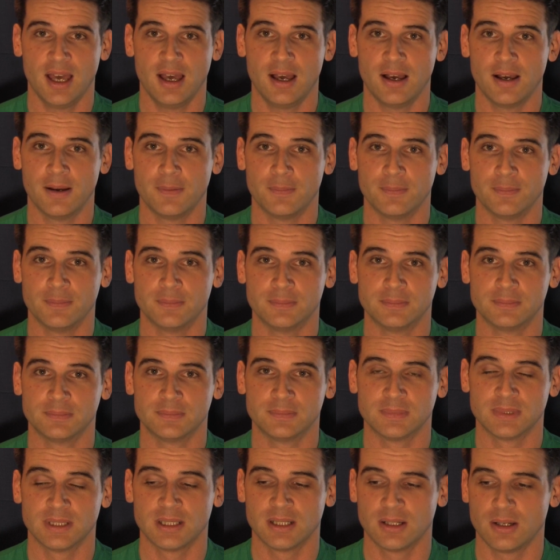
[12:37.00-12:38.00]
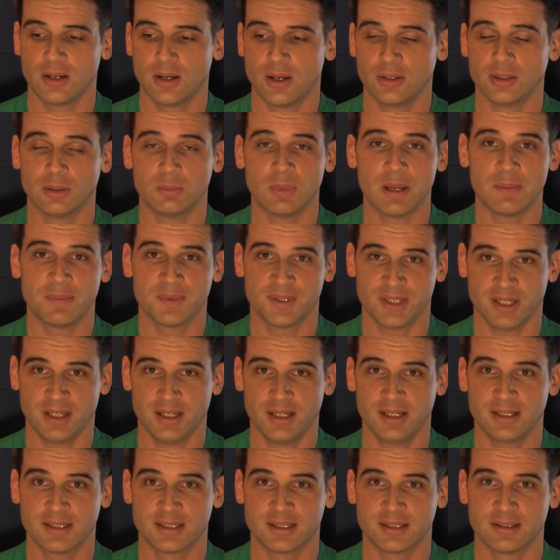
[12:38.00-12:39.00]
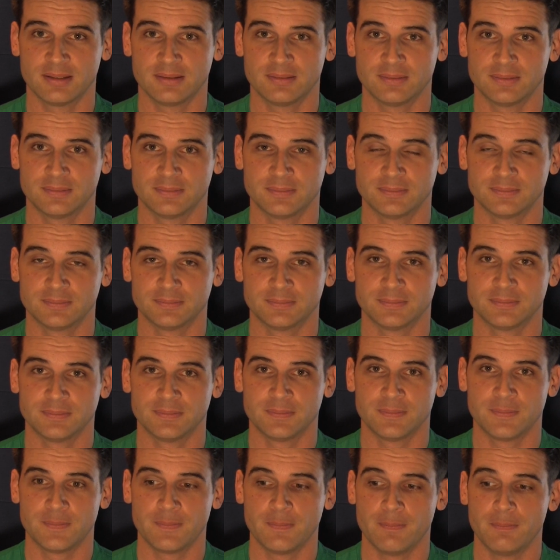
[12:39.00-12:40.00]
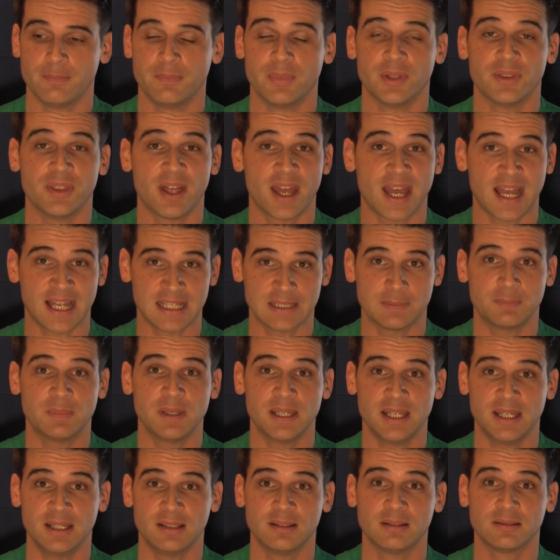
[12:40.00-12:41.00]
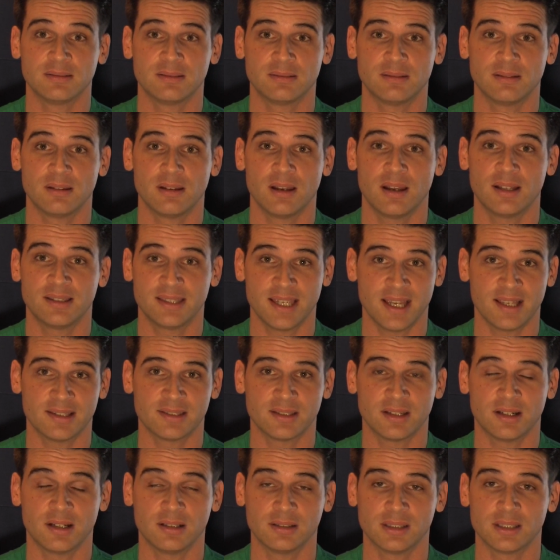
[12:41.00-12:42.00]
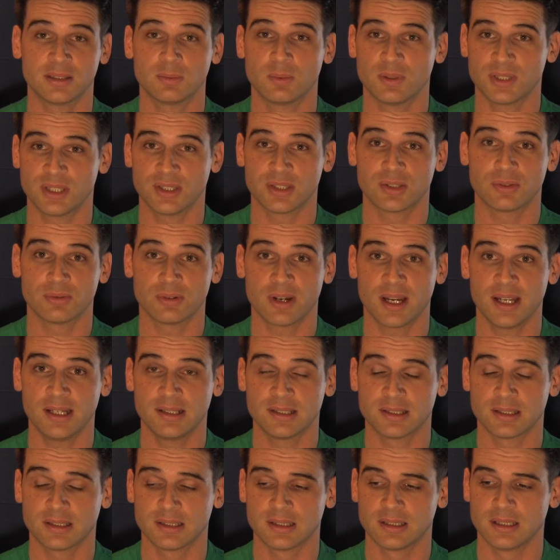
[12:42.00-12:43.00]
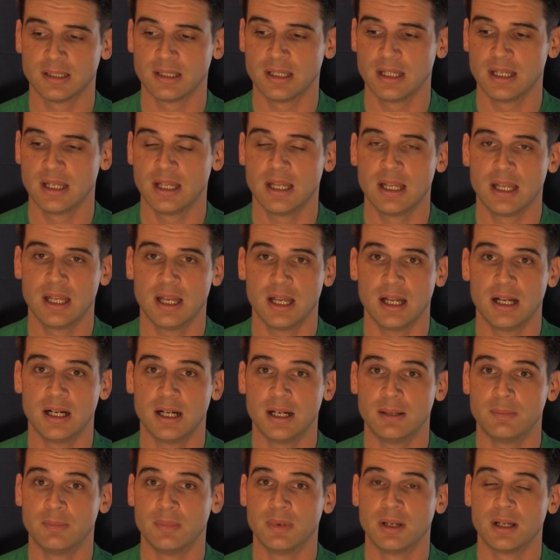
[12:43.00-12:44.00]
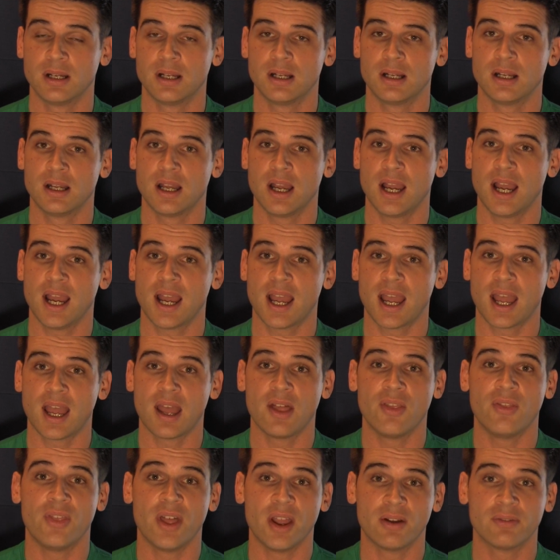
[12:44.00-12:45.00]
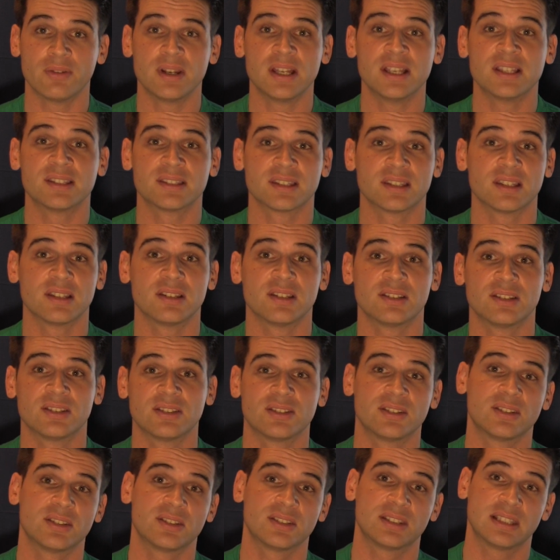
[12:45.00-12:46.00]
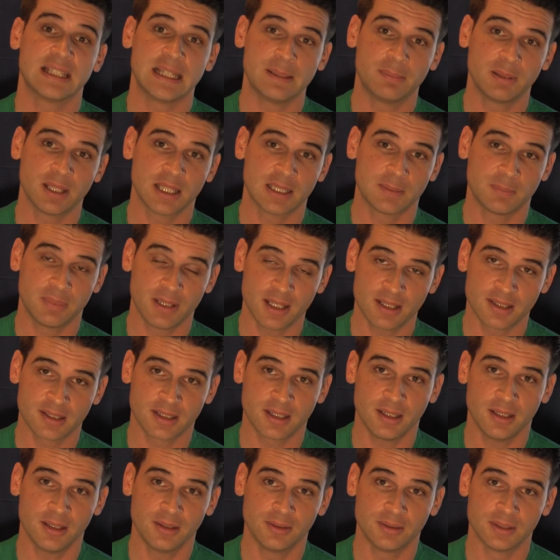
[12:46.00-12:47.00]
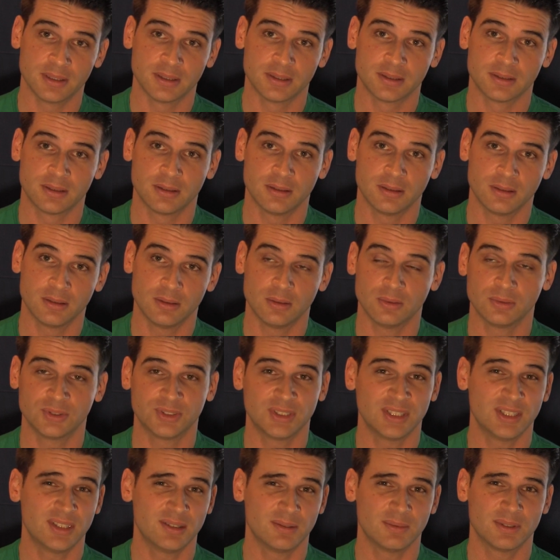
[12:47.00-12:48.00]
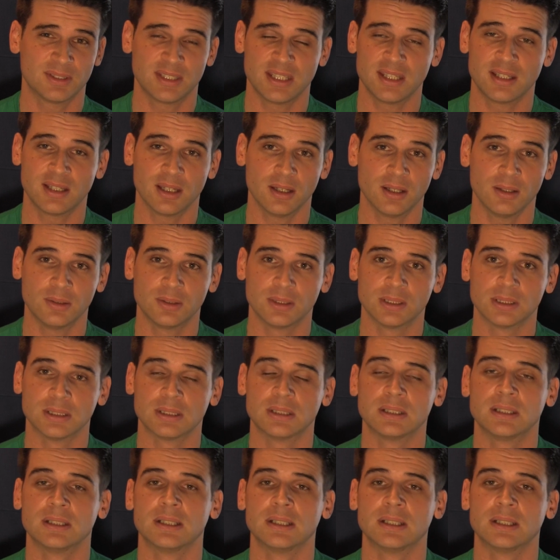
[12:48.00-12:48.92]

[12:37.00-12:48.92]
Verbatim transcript: um, on a website but there has been a test harness, which is great. Um, there is C++ code or C, C code.